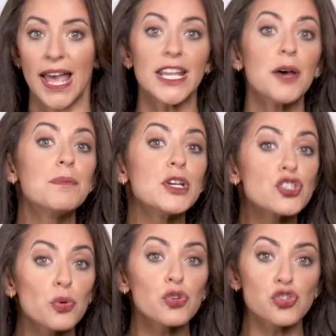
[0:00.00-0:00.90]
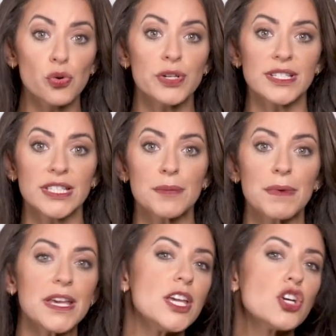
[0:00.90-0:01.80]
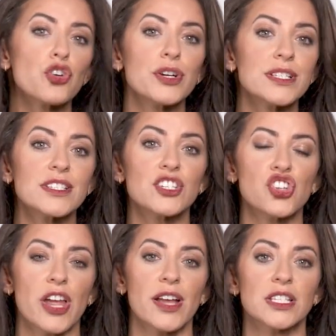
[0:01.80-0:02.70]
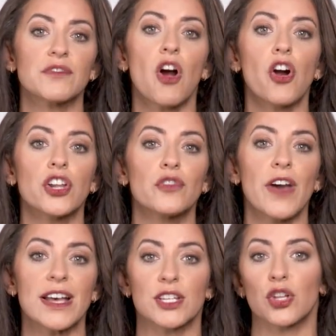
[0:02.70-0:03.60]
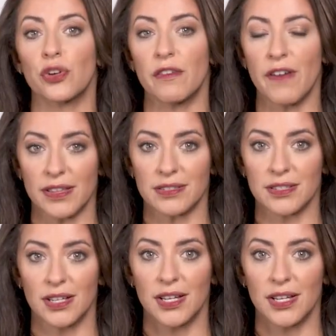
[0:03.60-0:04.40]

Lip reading: And habitual short sleep increases the chance of cardiovascular events.